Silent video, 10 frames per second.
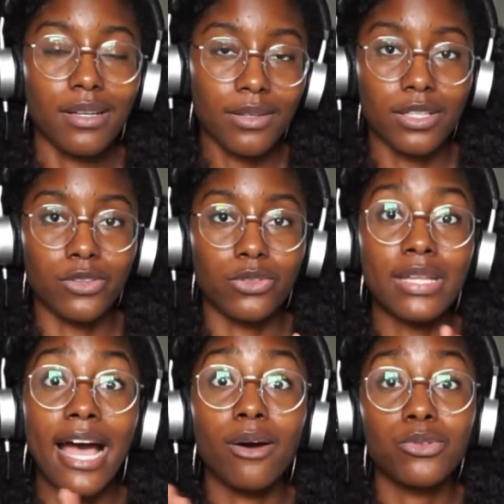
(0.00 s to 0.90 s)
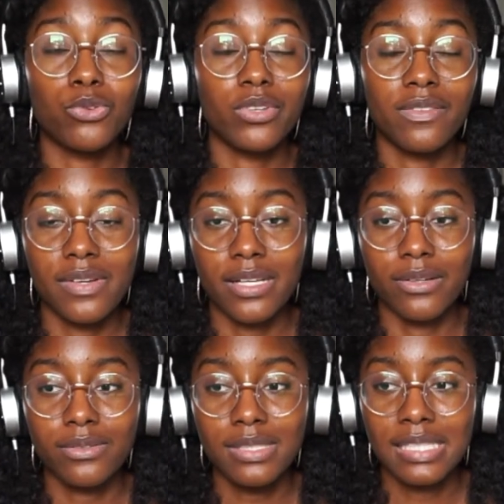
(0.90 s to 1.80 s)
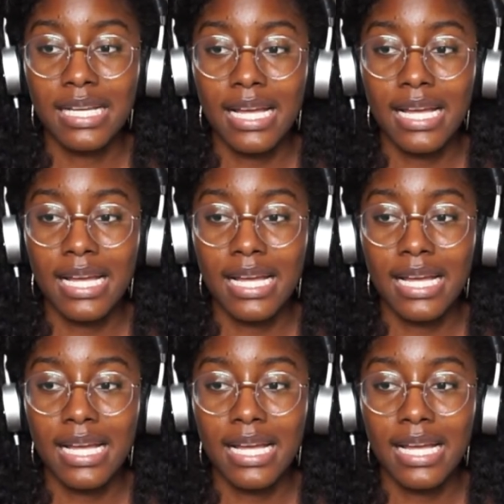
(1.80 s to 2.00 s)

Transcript: in now three videos,